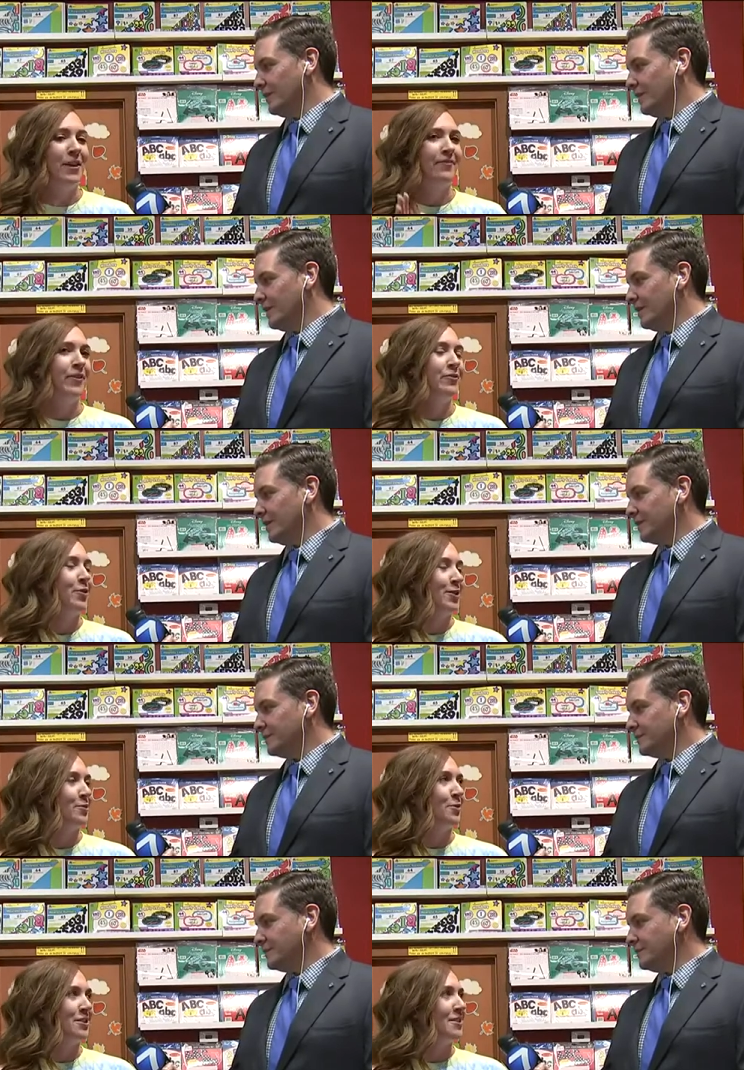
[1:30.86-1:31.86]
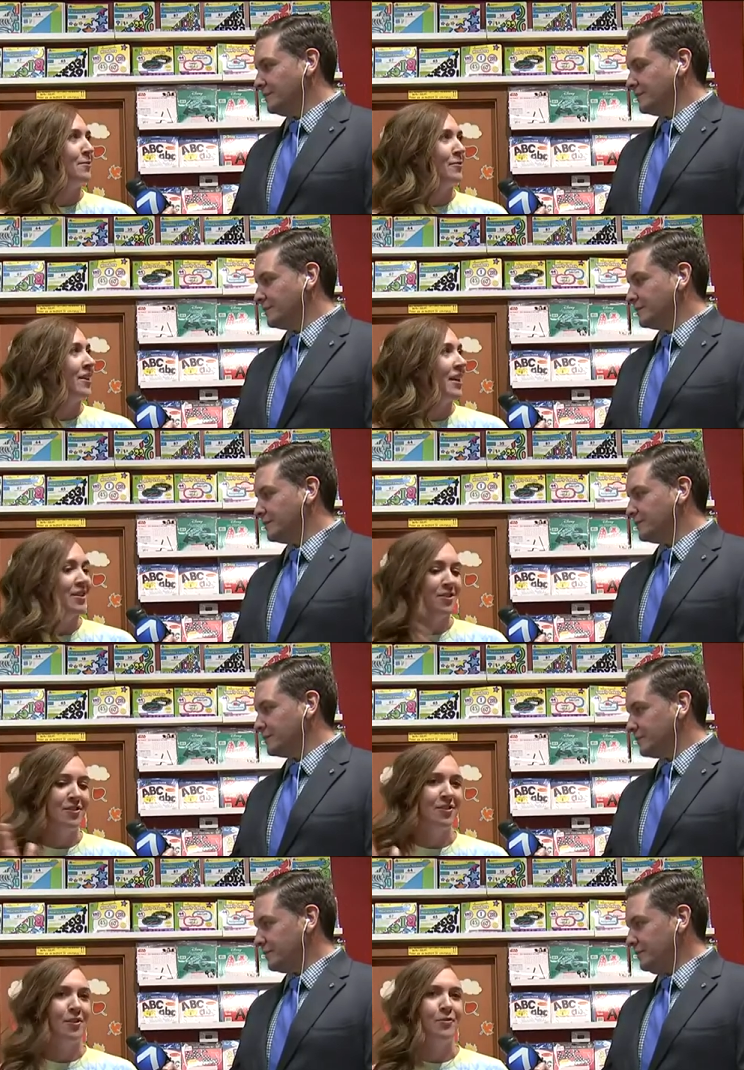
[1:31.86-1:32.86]
Speaker 1: We have a few extra weeks of summer vacation,
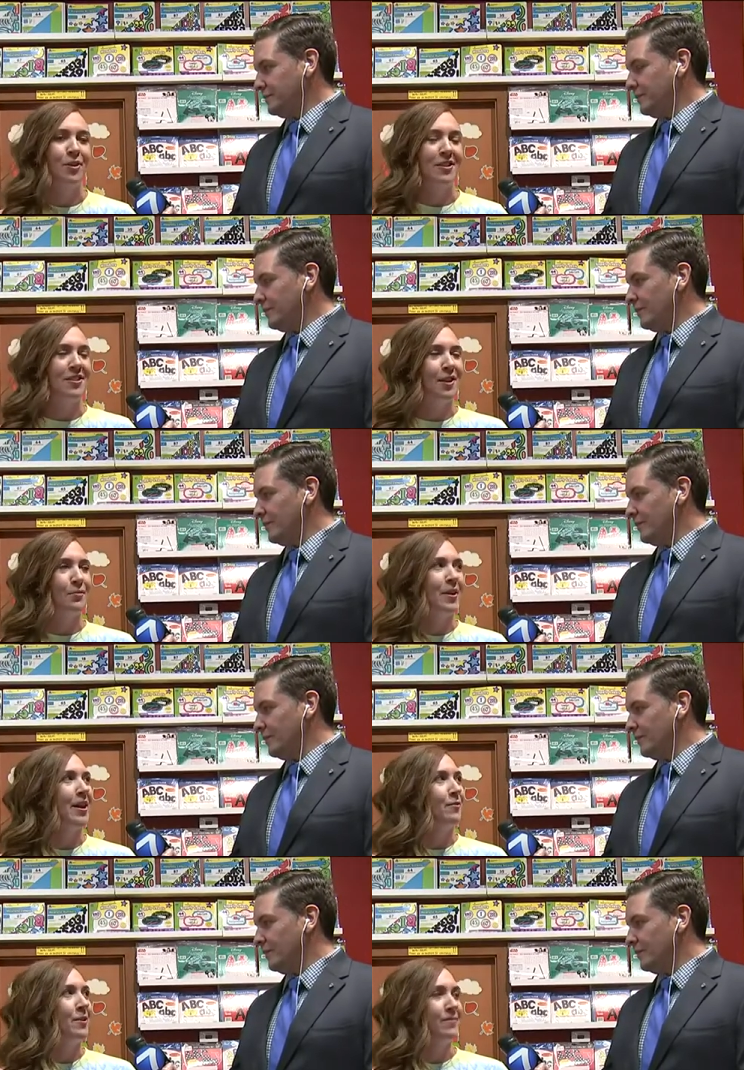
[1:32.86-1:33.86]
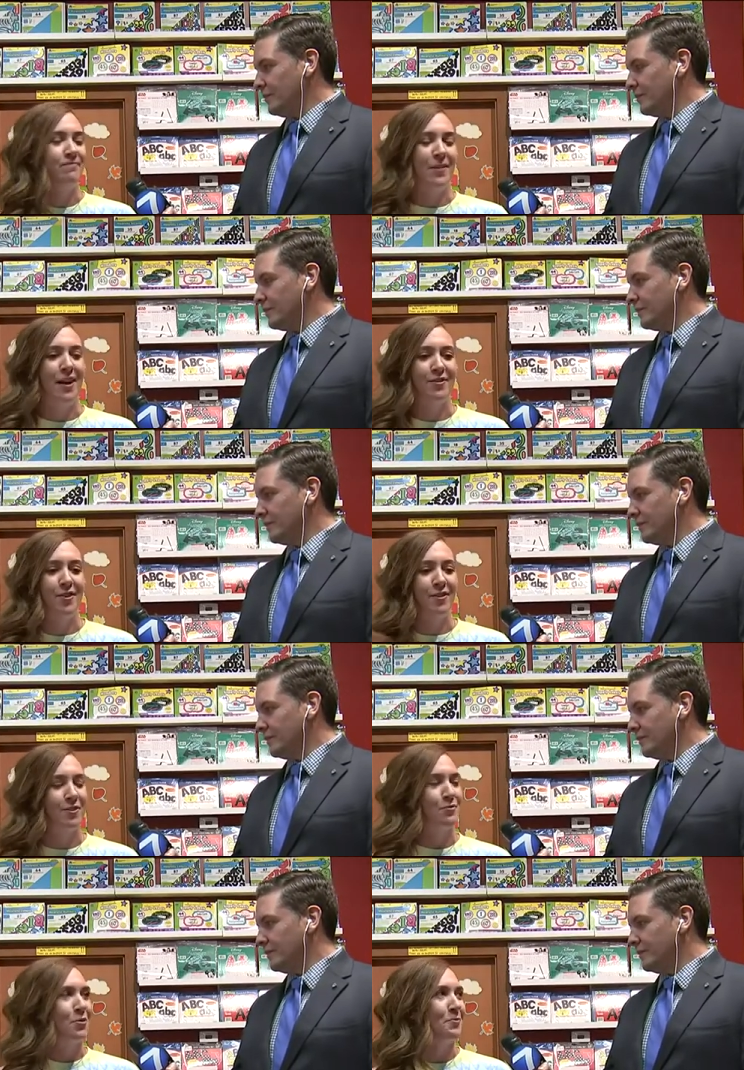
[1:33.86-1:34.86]
so we're going to celebrate with hot dogs
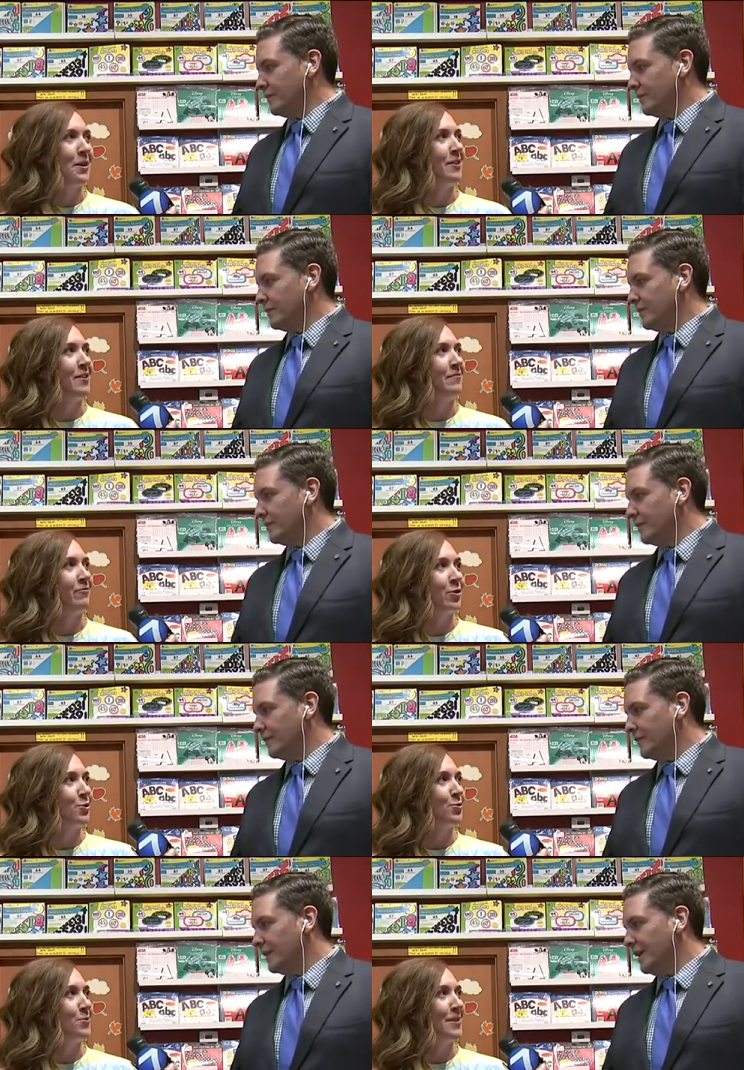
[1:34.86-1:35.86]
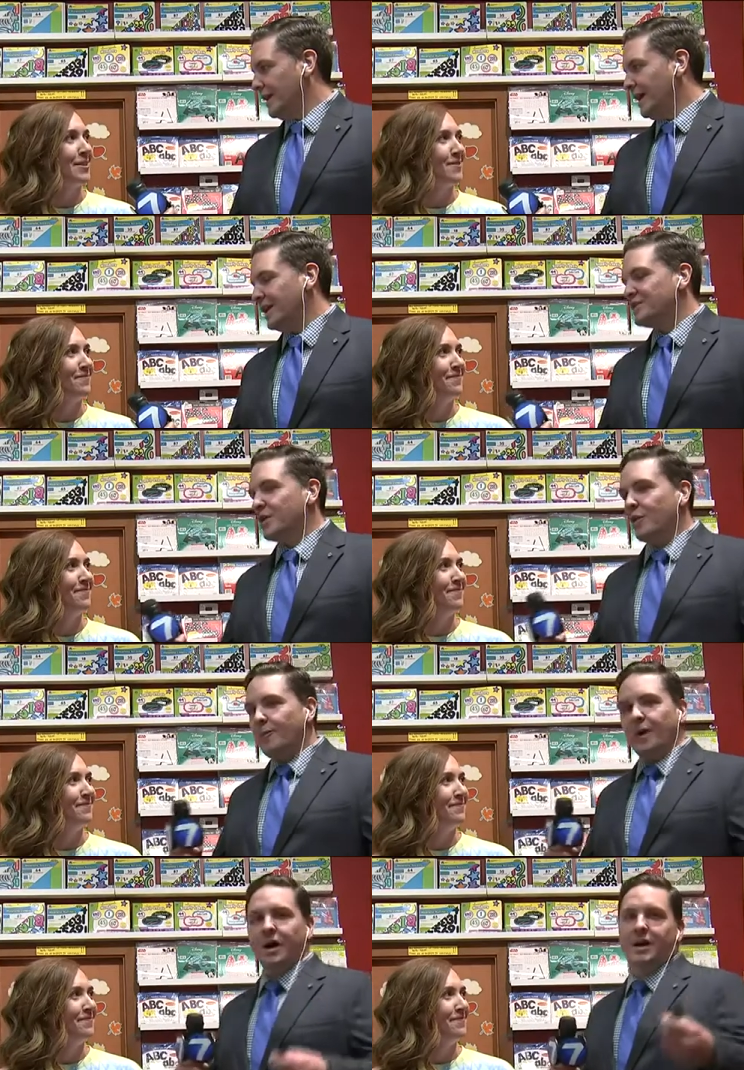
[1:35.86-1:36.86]
and root beer and free school supplies.
Speaker 2: And so
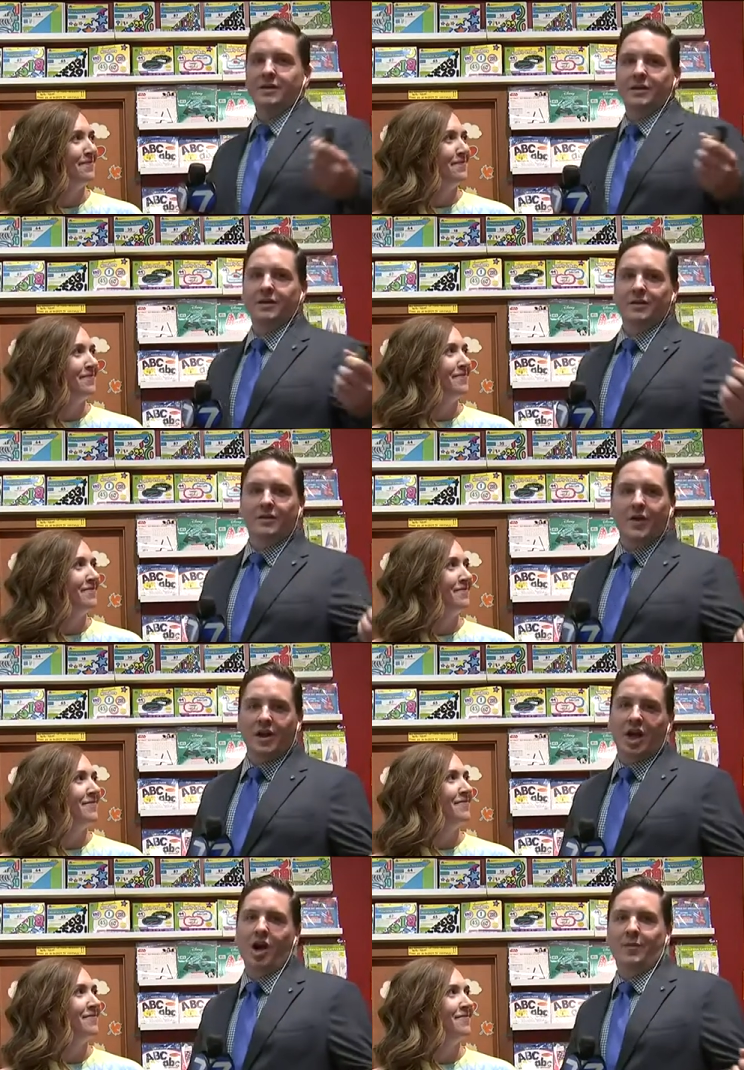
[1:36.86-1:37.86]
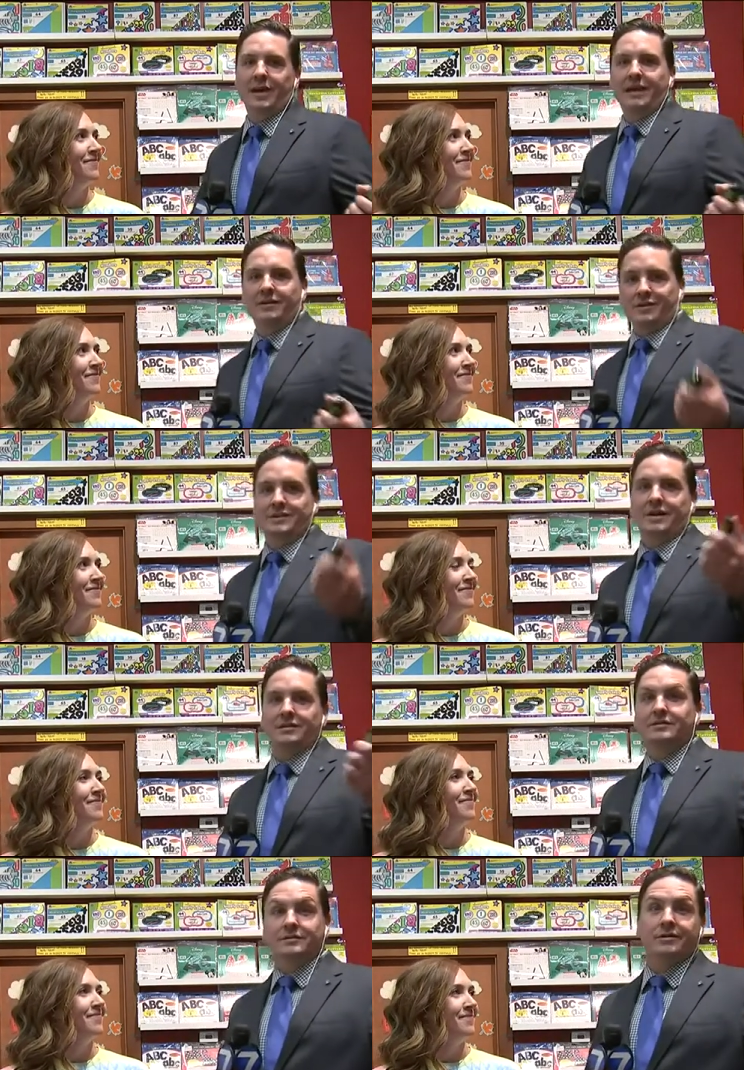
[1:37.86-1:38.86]
the Fun Company,
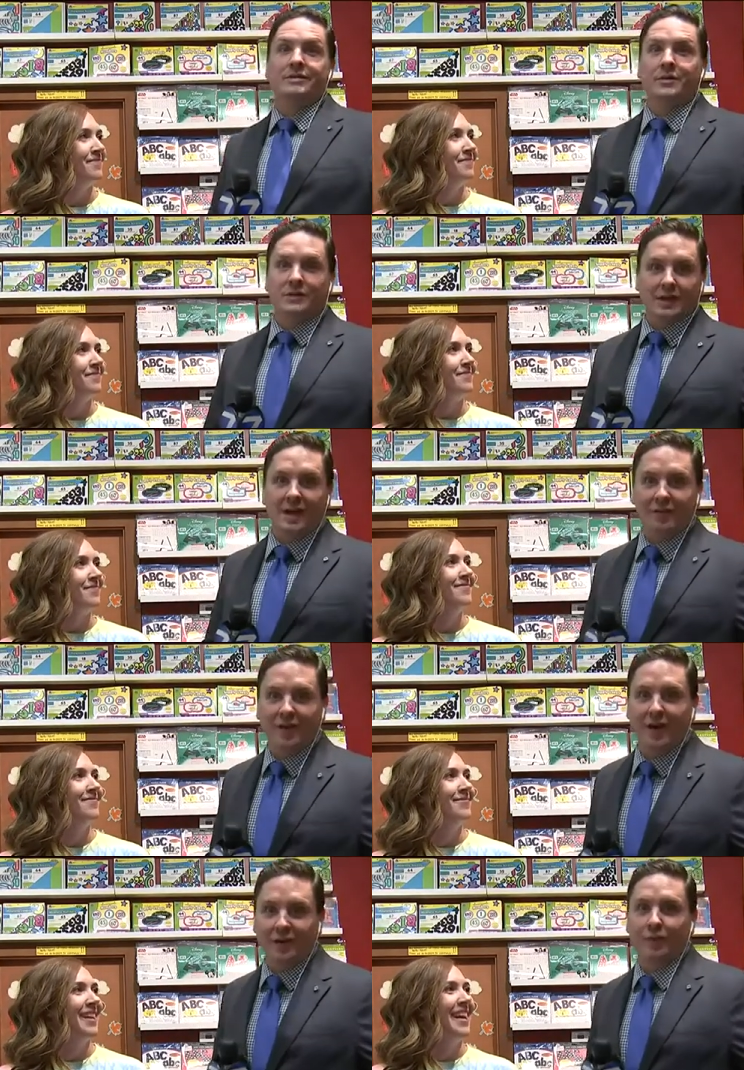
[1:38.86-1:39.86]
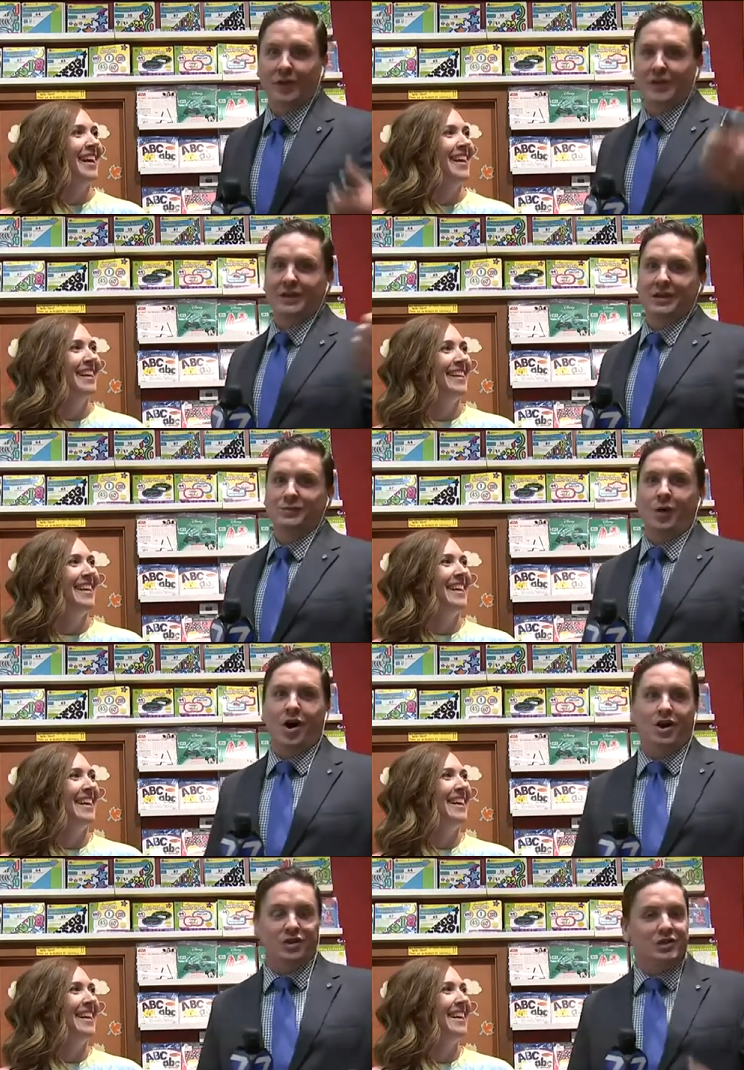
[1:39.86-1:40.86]
trust me, there's a lot of fun within these
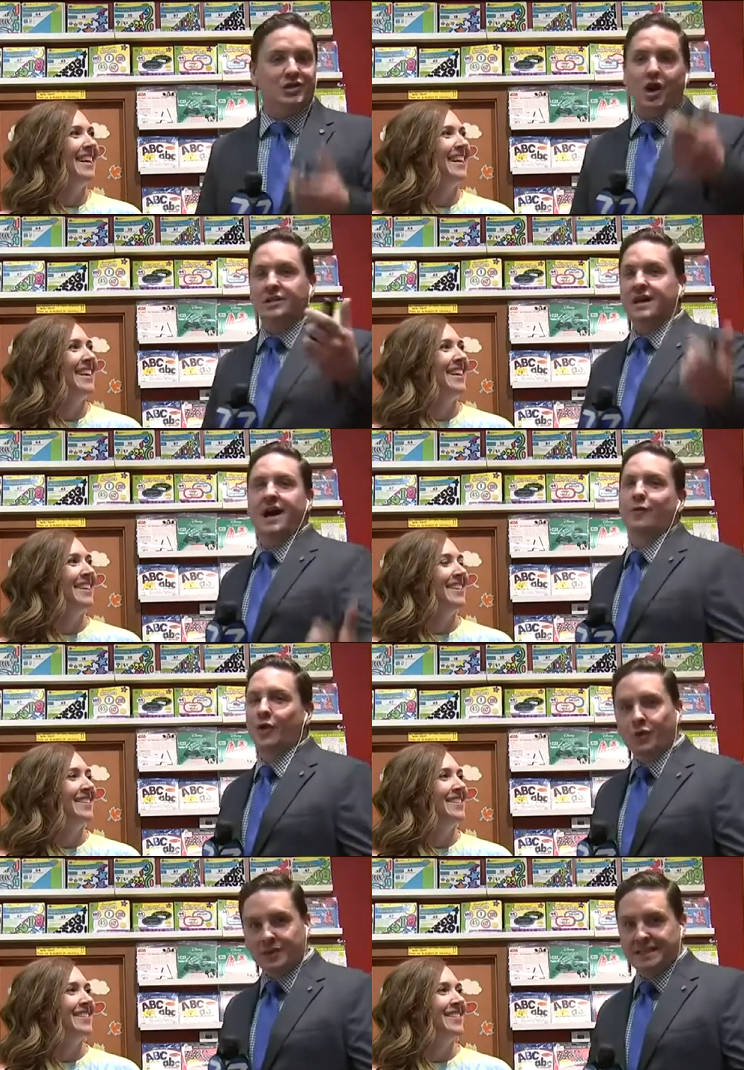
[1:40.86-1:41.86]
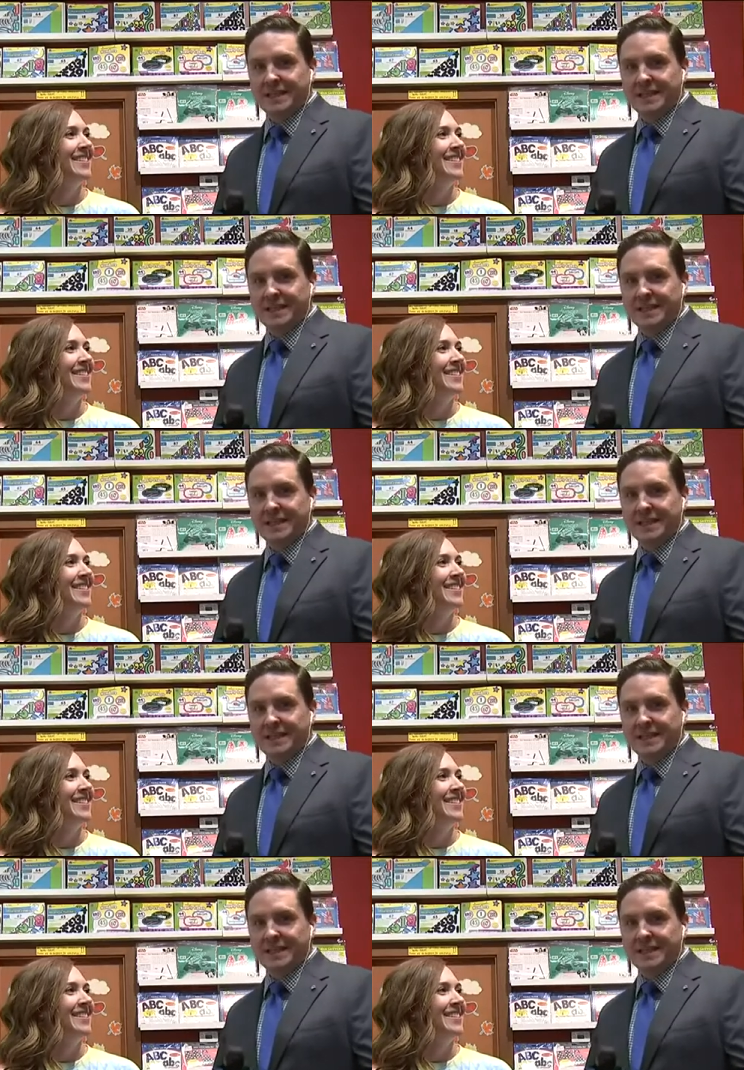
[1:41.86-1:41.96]
walls. You saw Tyrone the